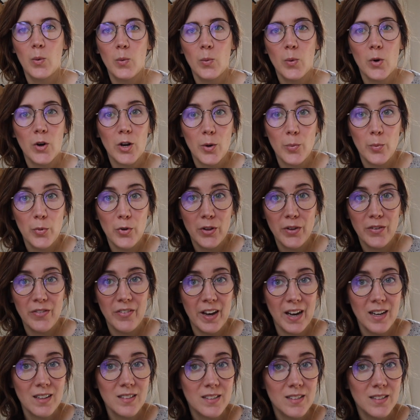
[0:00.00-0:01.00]
work up really
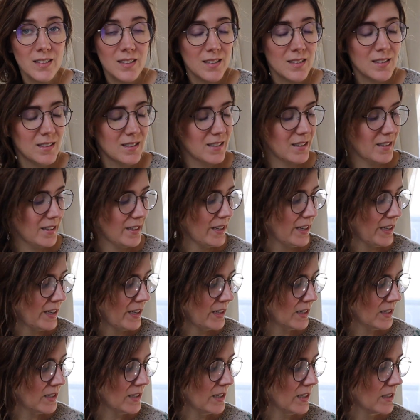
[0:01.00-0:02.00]
fast,
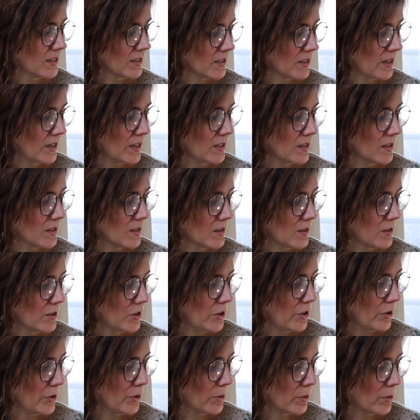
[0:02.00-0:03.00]
and it's nice
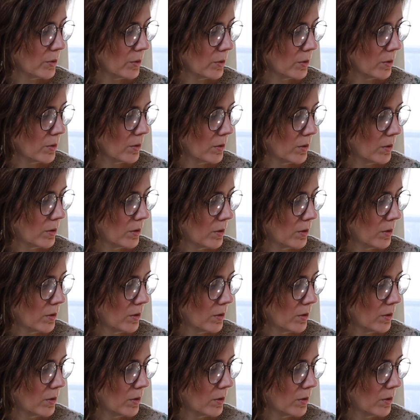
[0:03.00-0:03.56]
to